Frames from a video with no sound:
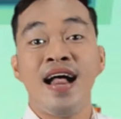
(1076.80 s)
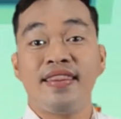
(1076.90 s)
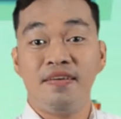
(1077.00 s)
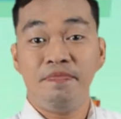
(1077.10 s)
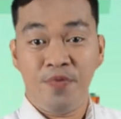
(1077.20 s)

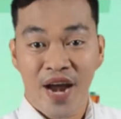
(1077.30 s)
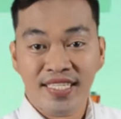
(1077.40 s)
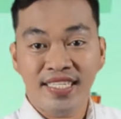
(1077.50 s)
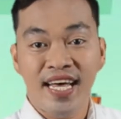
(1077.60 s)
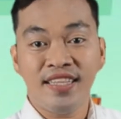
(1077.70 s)
The
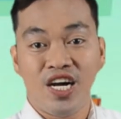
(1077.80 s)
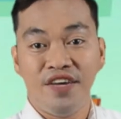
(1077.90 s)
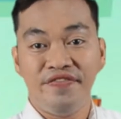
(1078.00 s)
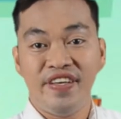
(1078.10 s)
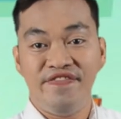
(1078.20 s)
President
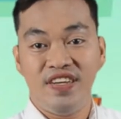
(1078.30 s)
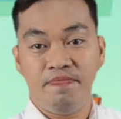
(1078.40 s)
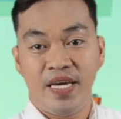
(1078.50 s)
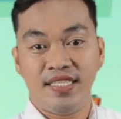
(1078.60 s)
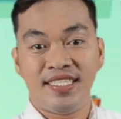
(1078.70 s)
of the
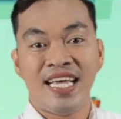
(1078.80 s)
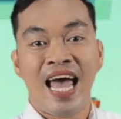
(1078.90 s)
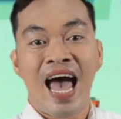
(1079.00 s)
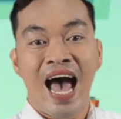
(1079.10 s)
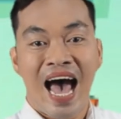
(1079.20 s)
Philippines
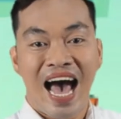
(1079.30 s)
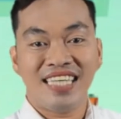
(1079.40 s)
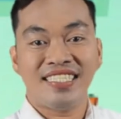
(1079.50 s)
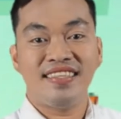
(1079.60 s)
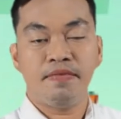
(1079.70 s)

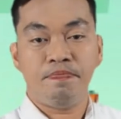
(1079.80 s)
has the